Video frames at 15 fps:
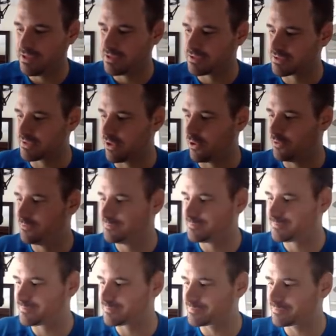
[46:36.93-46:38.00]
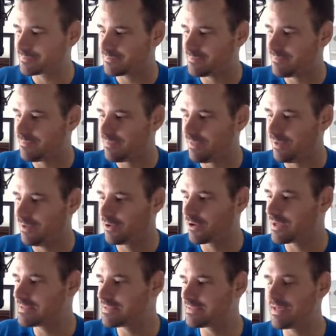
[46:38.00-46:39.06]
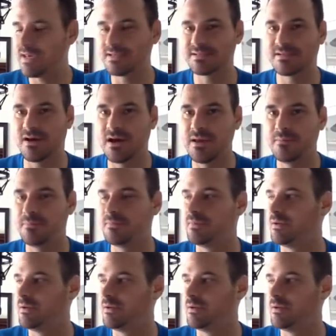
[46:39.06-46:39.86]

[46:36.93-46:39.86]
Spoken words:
So, guys, it takes time.